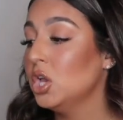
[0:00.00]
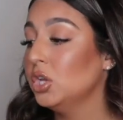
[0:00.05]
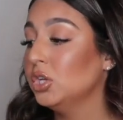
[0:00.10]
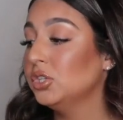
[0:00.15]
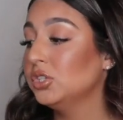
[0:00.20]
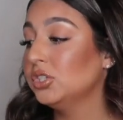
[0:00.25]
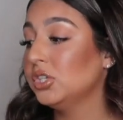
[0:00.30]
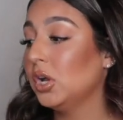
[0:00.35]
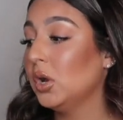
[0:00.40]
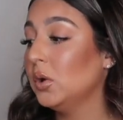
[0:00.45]

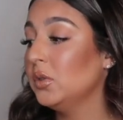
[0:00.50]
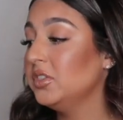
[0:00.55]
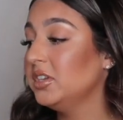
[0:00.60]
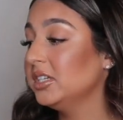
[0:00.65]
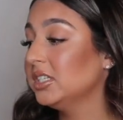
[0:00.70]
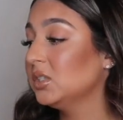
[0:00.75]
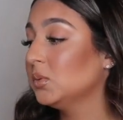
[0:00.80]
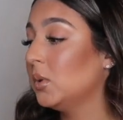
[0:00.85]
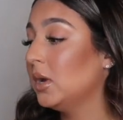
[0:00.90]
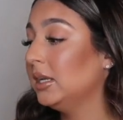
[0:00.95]
So
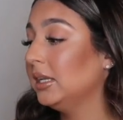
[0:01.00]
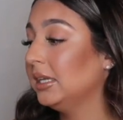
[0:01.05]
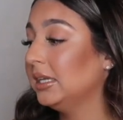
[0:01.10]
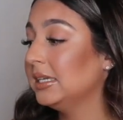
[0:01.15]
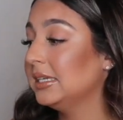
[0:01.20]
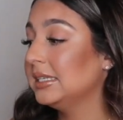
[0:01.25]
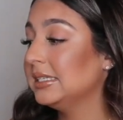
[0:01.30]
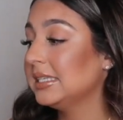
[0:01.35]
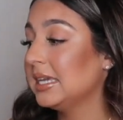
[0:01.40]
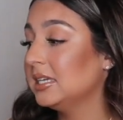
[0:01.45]
this one
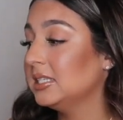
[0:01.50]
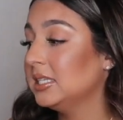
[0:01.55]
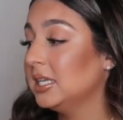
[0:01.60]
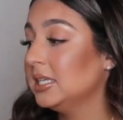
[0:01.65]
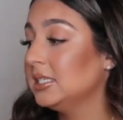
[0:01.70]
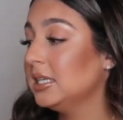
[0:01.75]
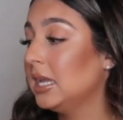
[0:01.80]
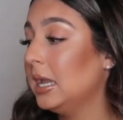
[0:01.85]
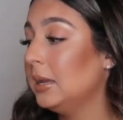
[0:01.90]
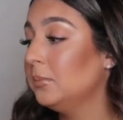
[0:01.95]
is a
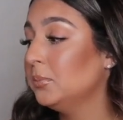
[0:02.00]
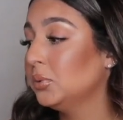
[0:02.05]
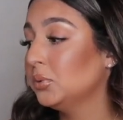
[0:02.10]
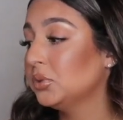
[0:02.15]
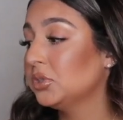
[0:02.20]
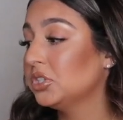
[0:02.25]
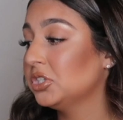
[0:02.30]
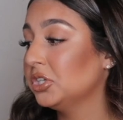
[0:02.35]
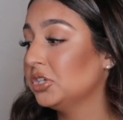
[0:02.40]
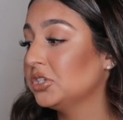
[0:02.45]
daytime
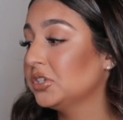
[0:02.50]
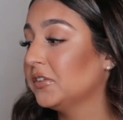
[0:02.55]
booster